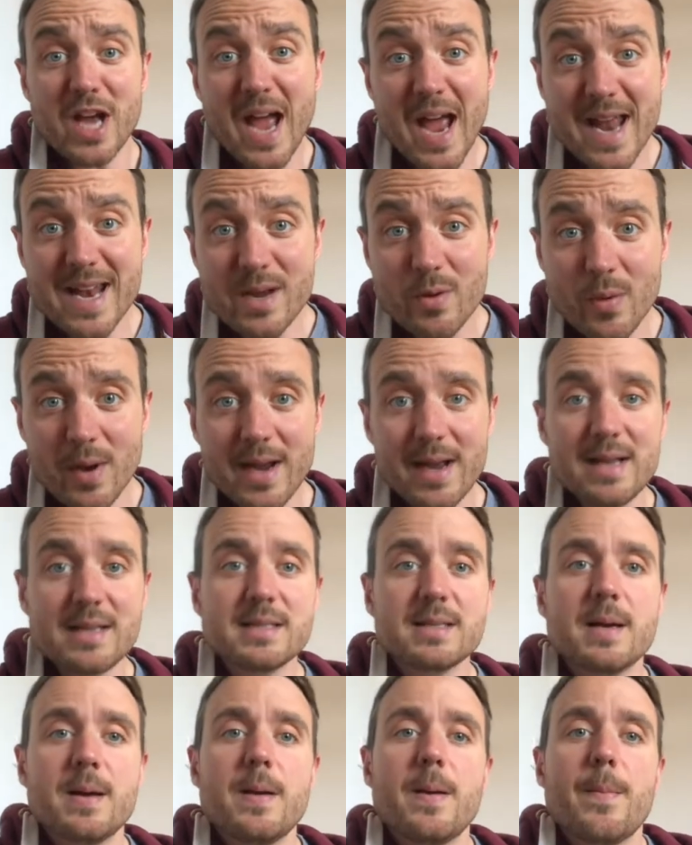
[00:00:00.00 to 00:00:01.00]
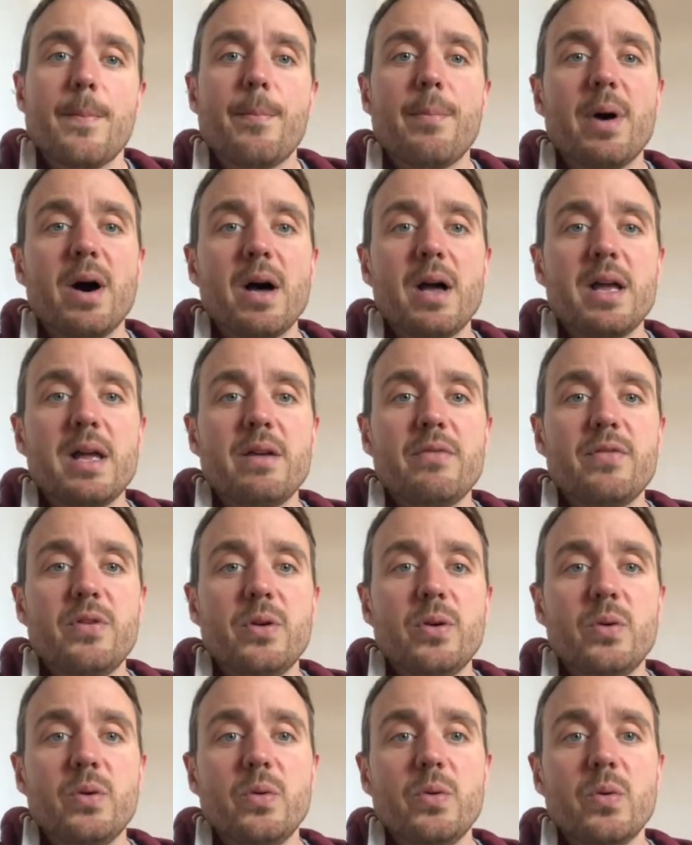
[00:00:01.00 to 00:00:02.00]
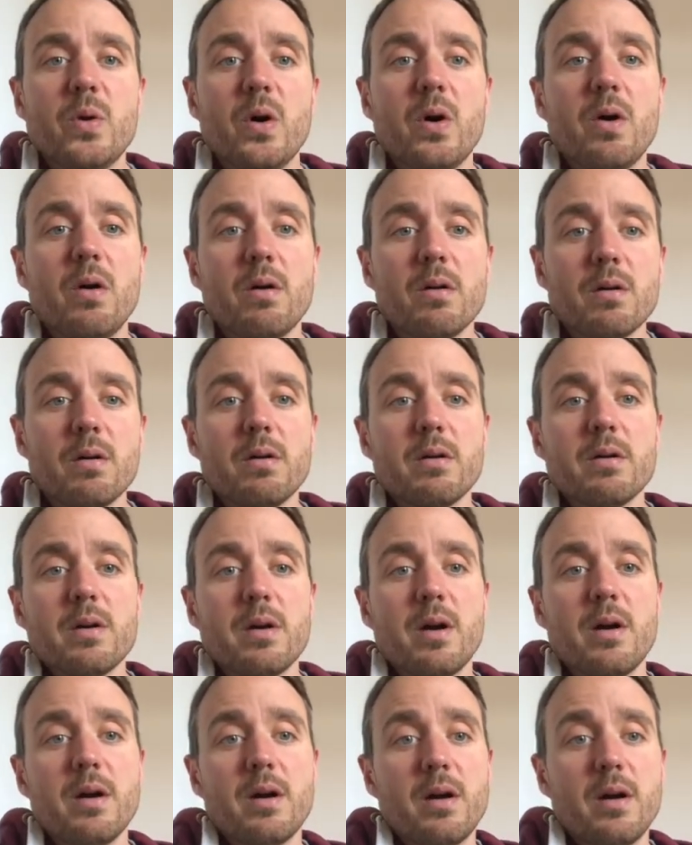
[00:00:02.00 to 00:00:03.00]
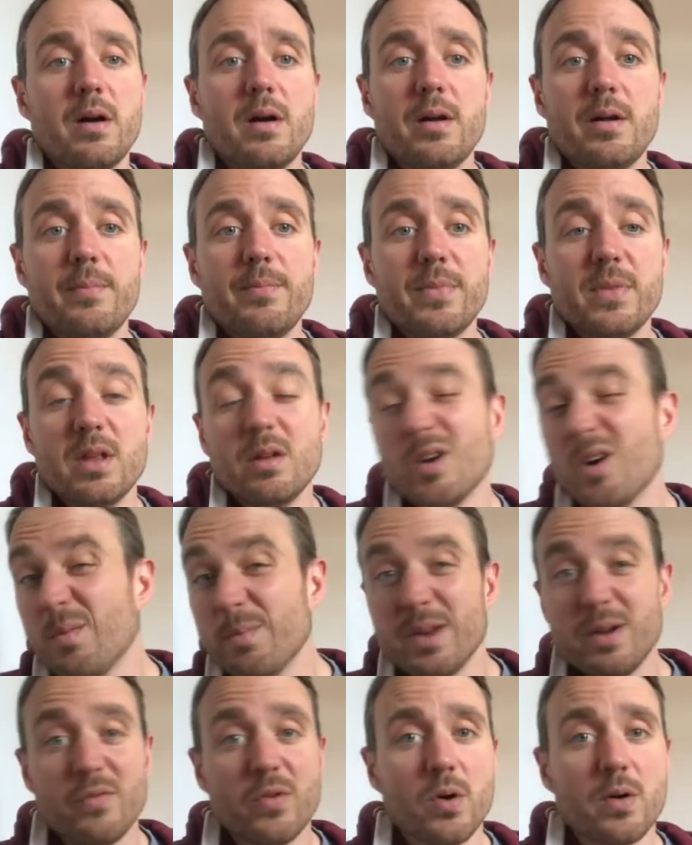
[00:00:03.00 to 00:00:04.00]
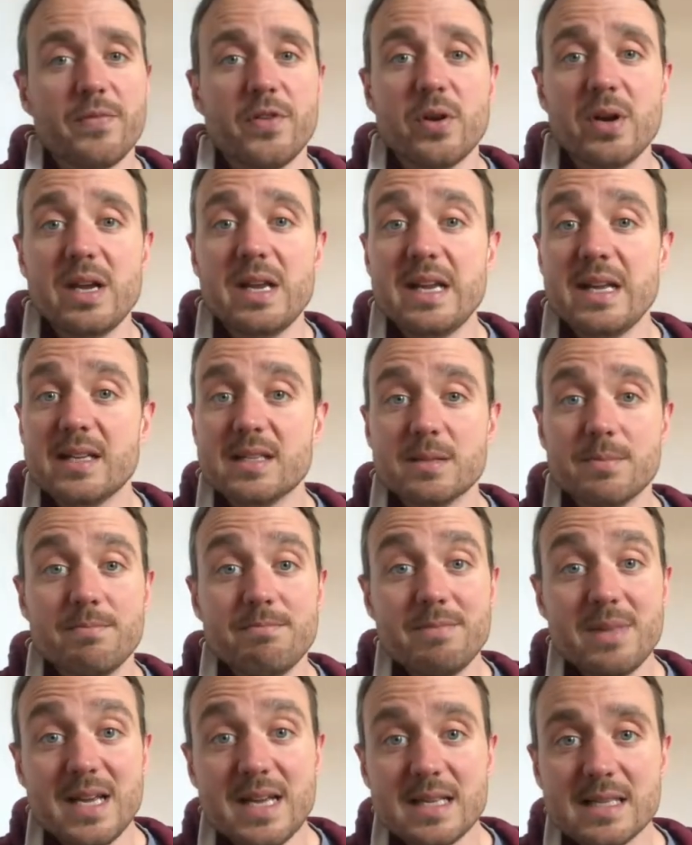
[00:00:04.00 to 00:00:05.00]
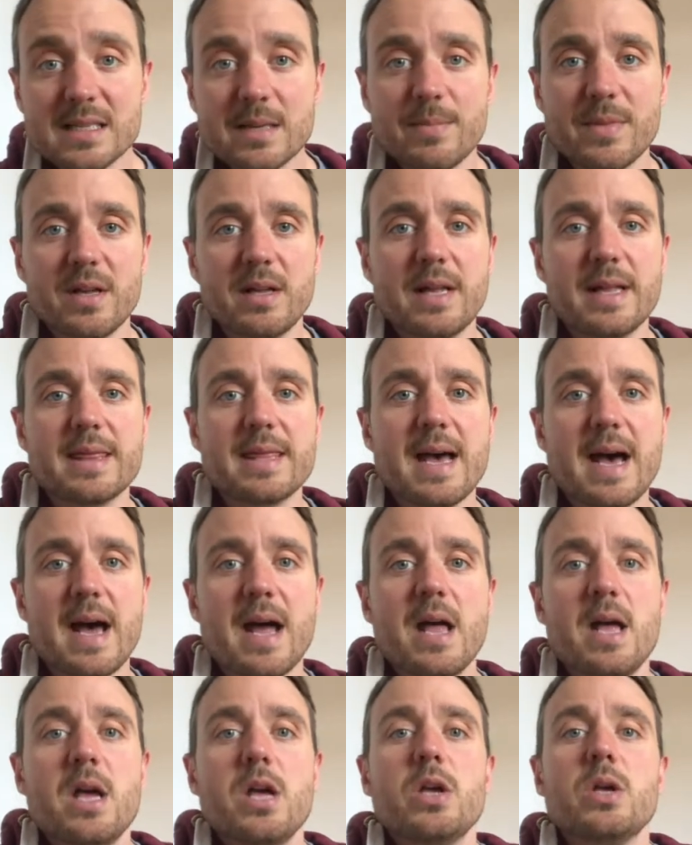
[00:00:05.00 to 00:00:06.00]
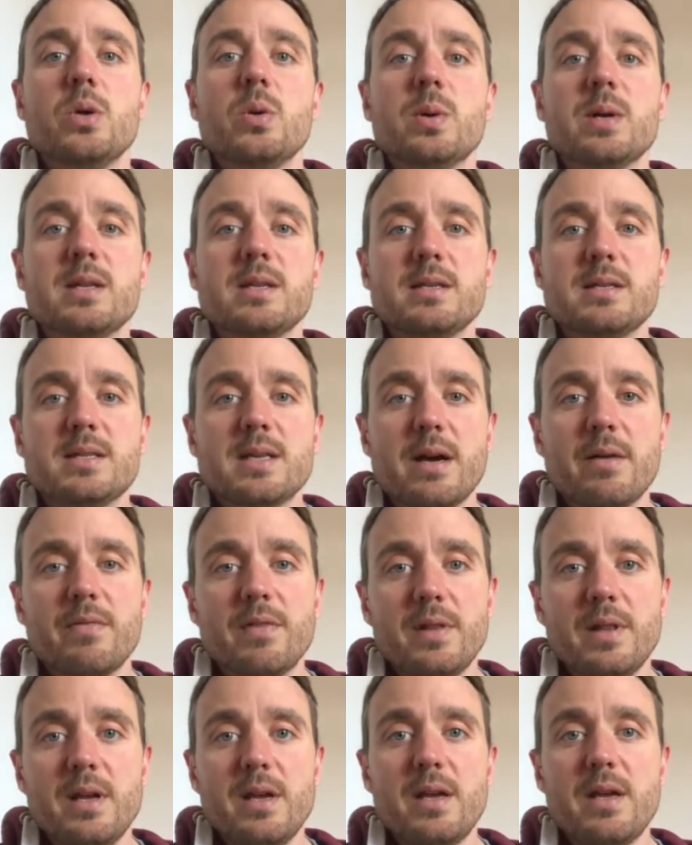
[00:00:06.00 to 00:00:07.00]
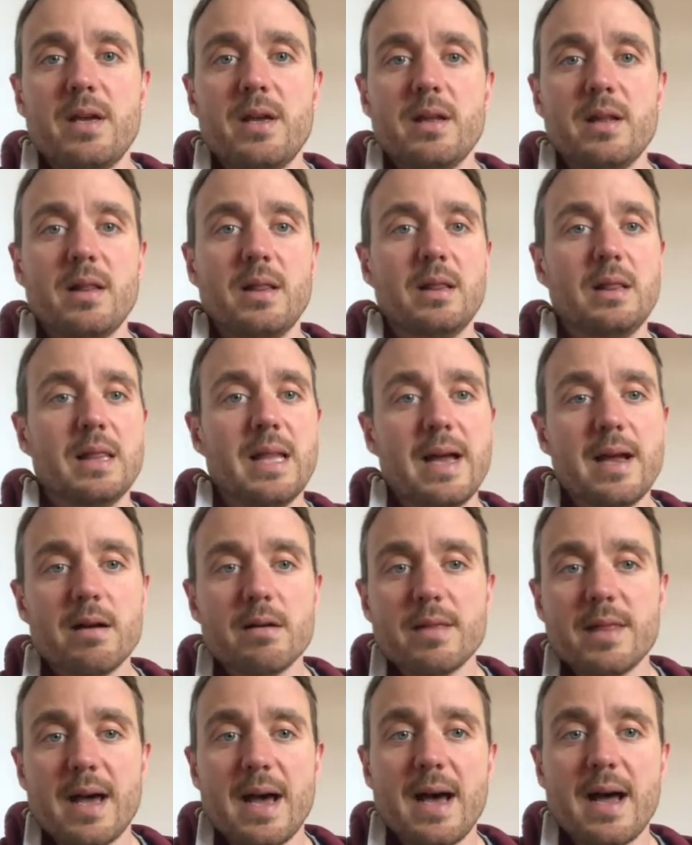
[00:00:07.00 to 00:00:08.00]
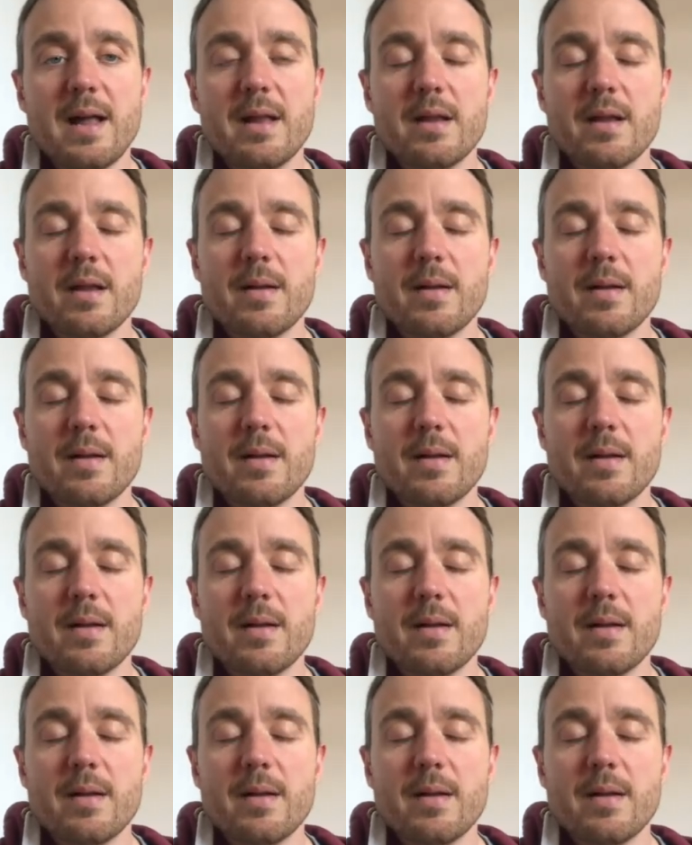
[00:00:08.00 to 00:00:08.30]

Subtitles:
anyways, but if you are an omnivore, if you're eating some meat, something like that, you can definitely layer that